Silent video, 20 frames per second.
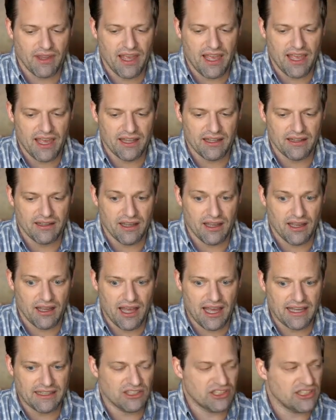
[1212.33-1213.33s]
And uh,
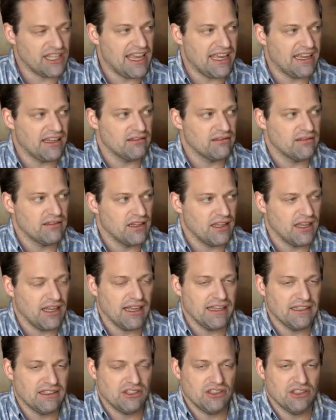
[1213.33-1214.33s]
I just can't. Uh,
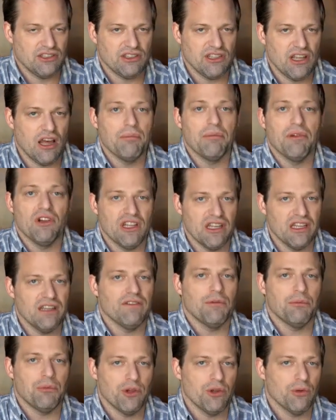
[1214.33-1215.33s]
it's just
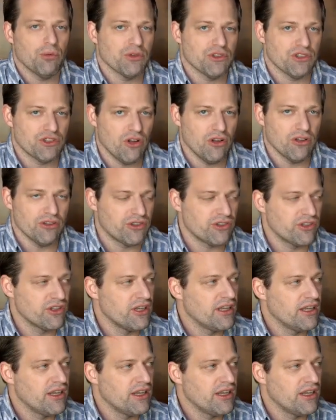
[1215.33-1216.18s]
unbelievable the results.